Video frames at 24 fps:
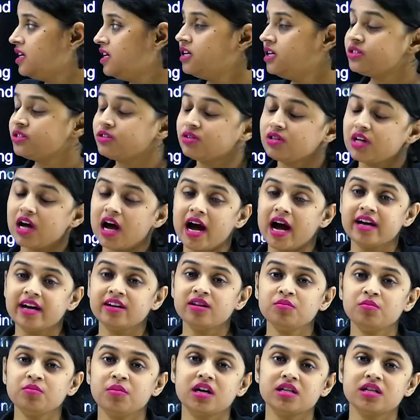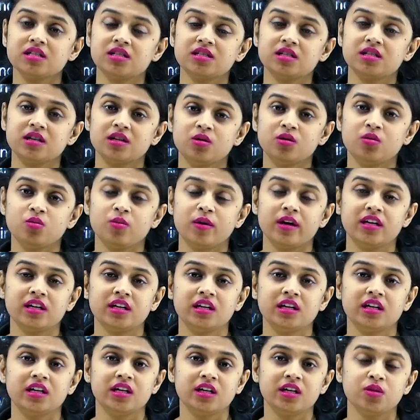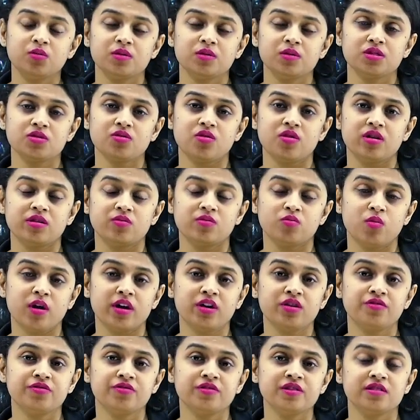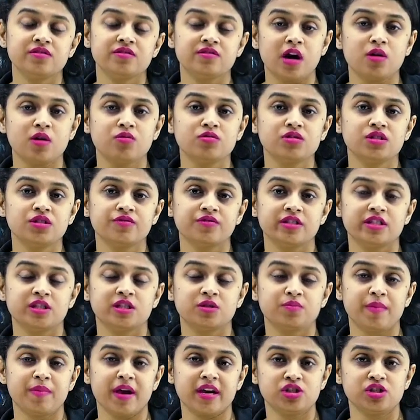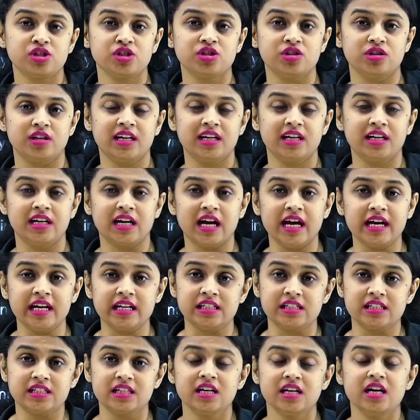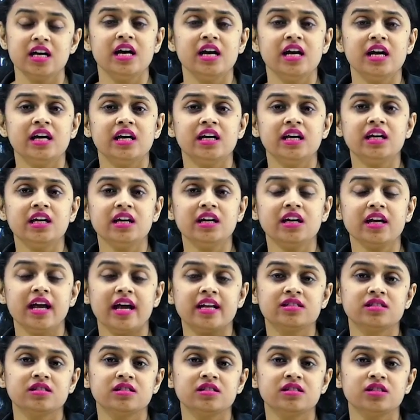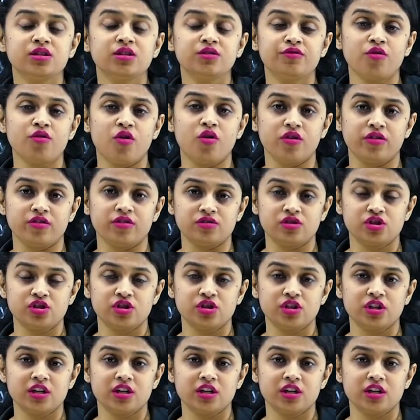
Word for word: So the iron master, when he was on one of his rounds of inspection at night, he entered the forge